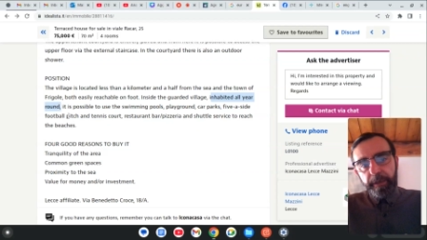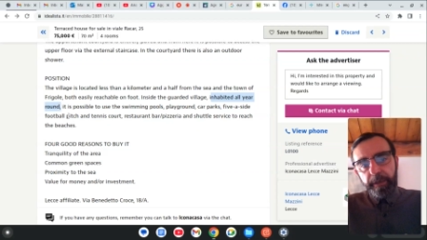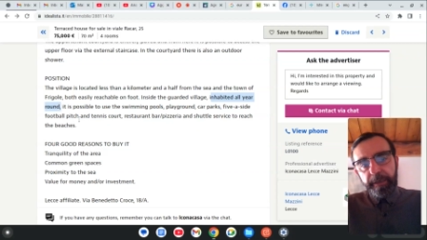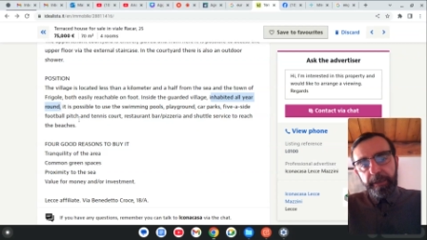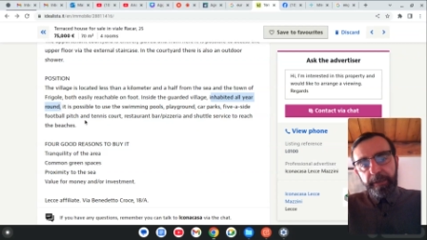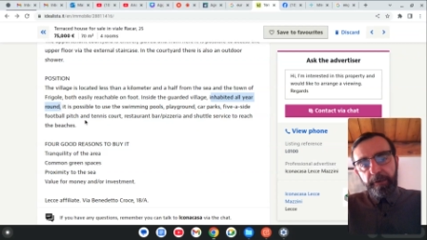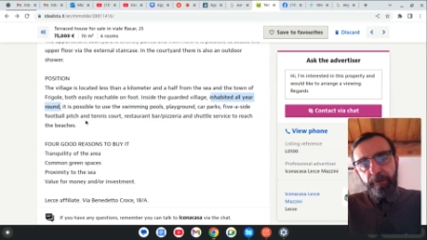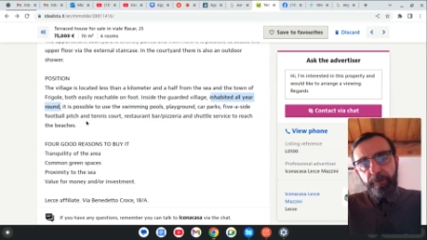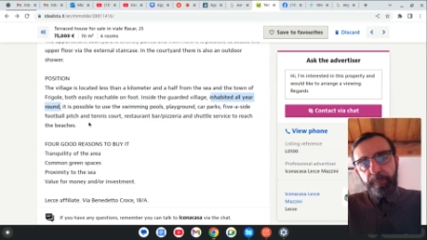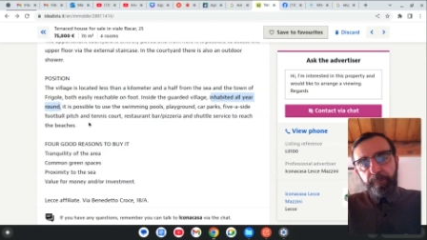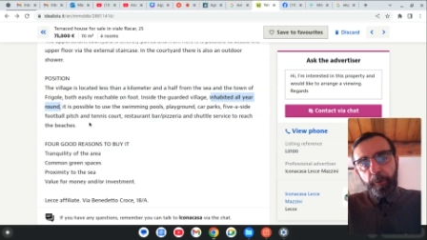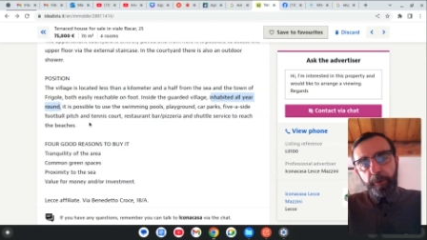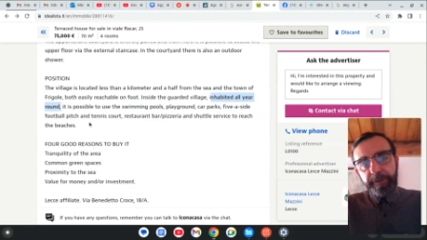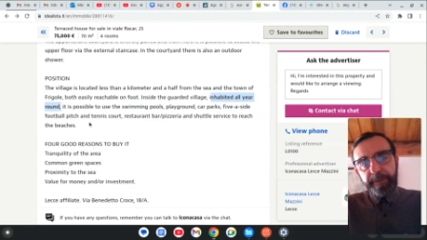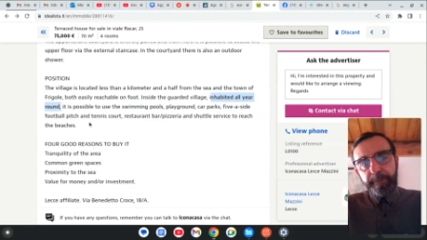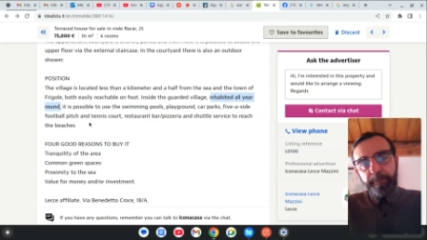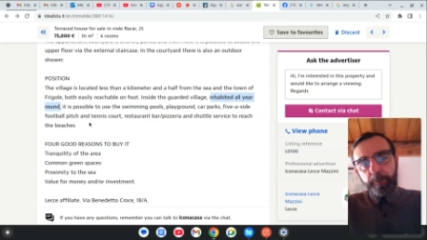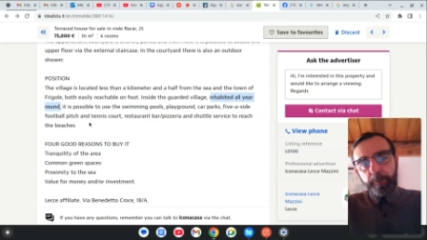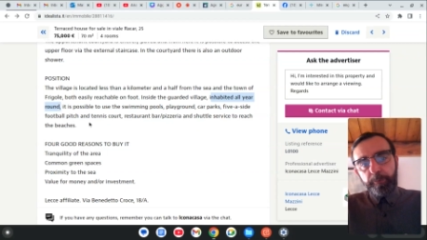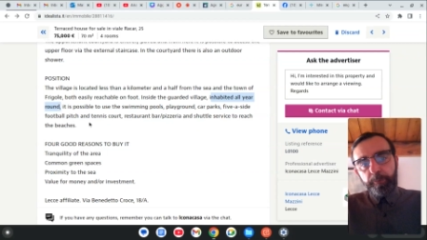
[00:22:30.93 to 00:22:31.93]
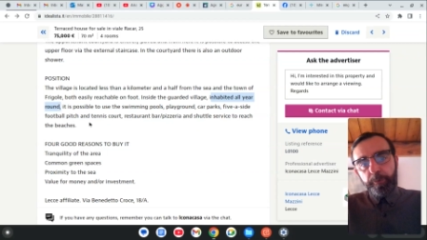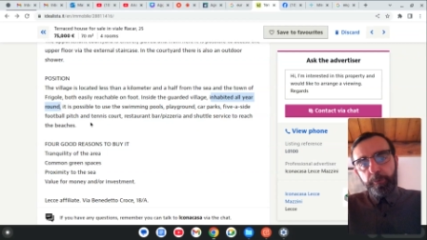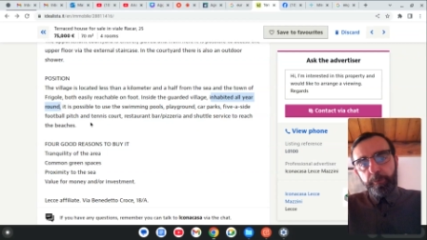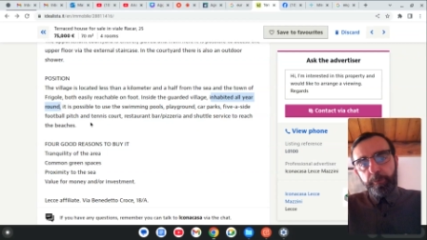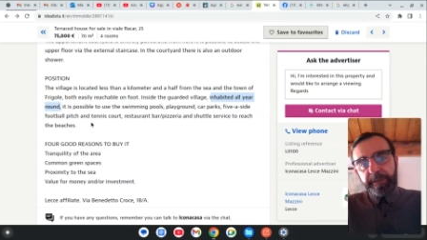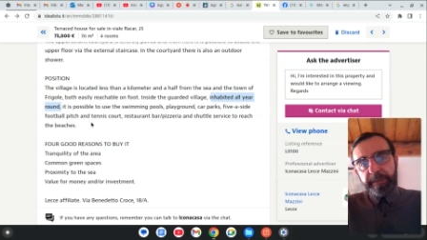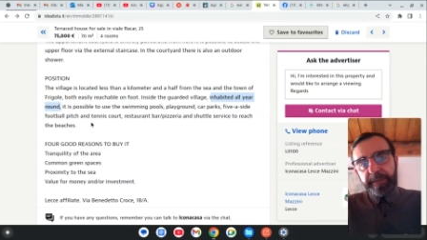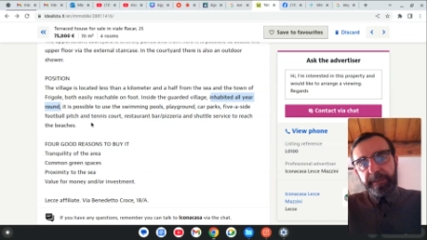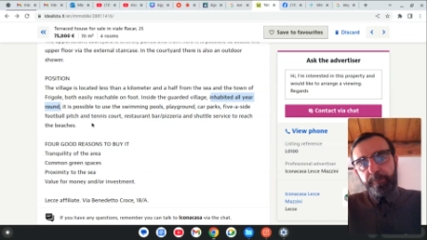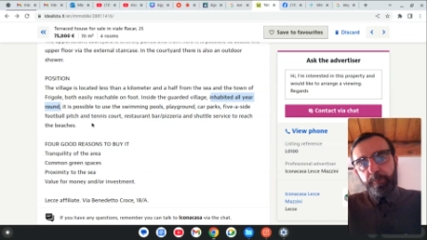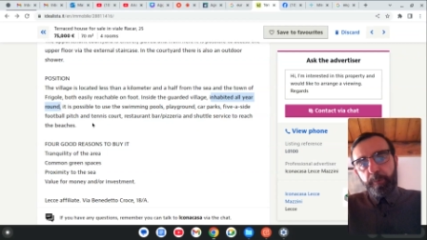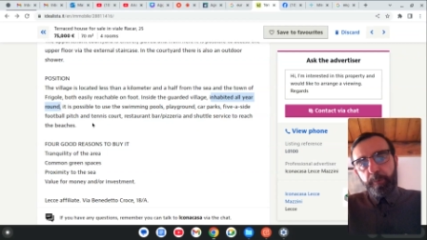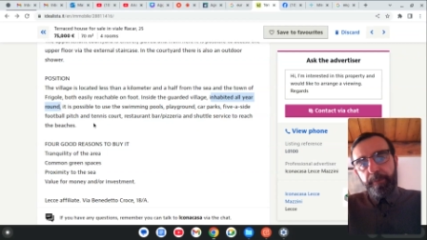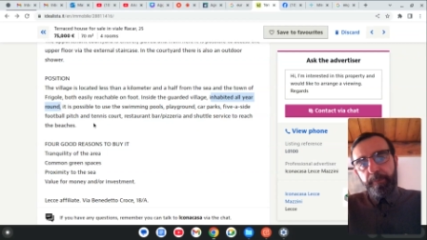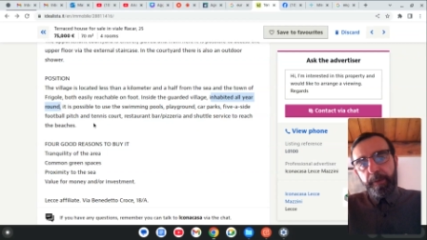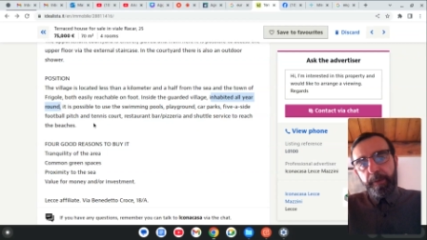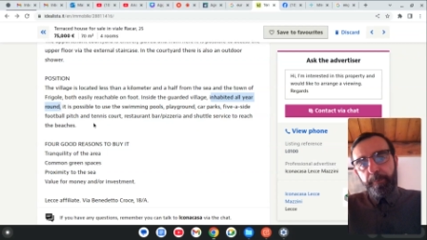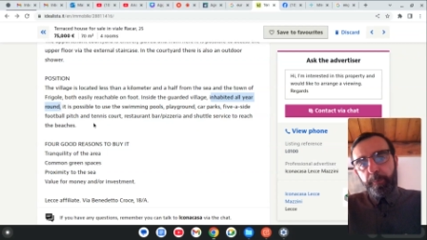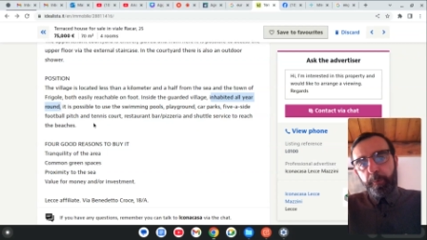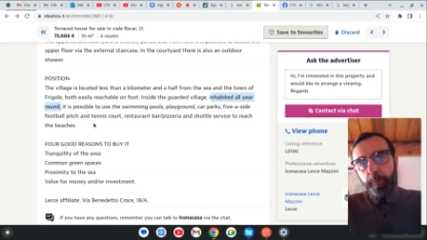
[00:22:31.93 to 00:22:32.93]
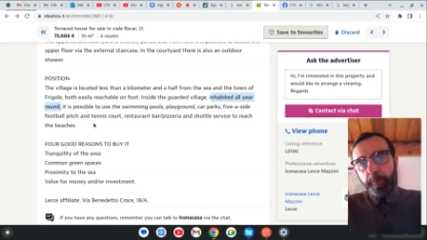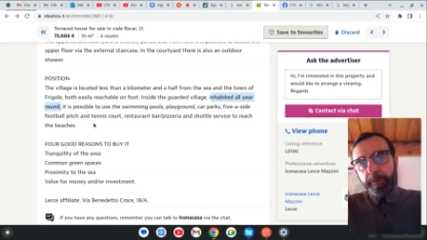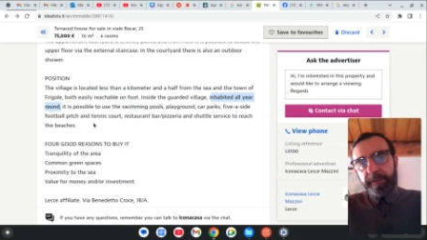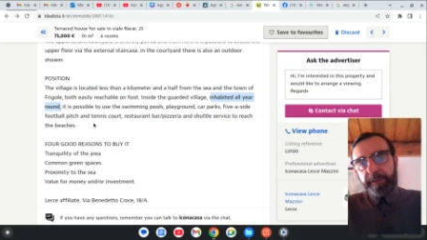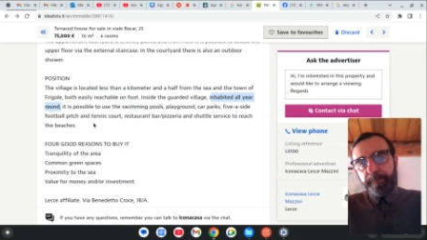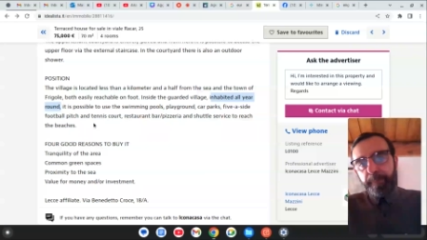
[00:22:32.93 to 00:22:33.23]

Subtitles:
It is possible to use the swimming pools,